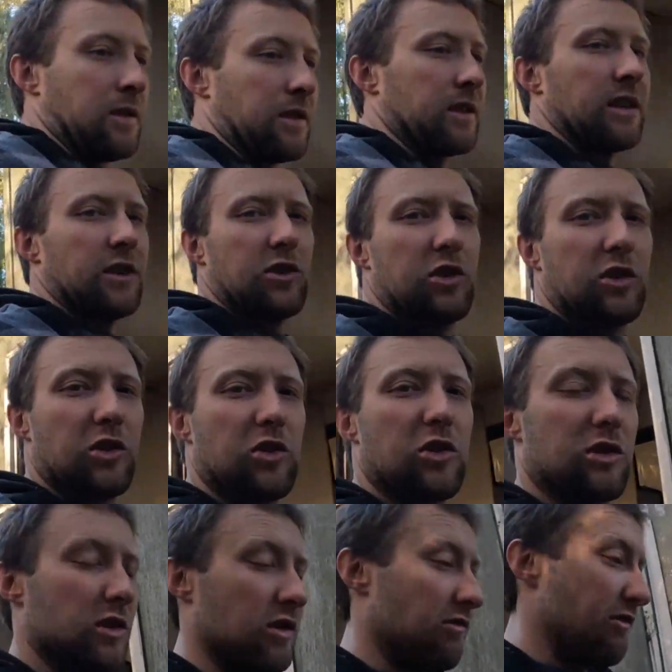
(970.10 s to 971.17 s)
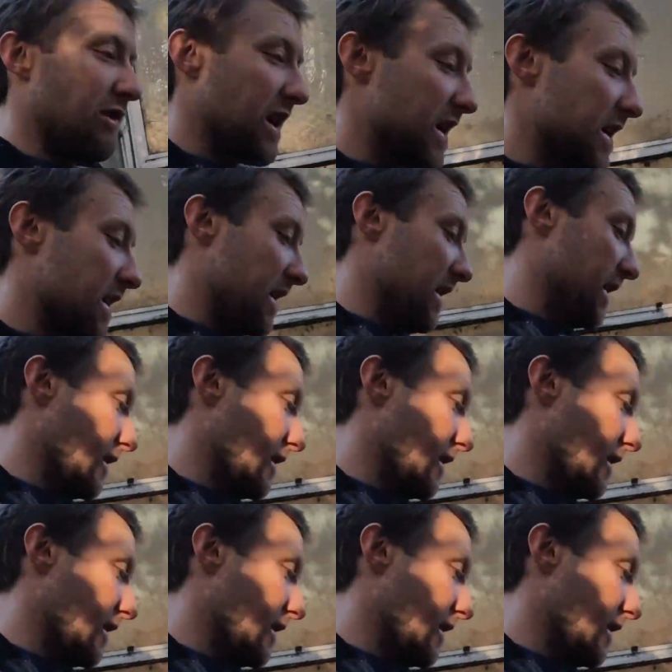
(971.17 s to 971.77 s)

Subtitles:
Said you should just use a rake.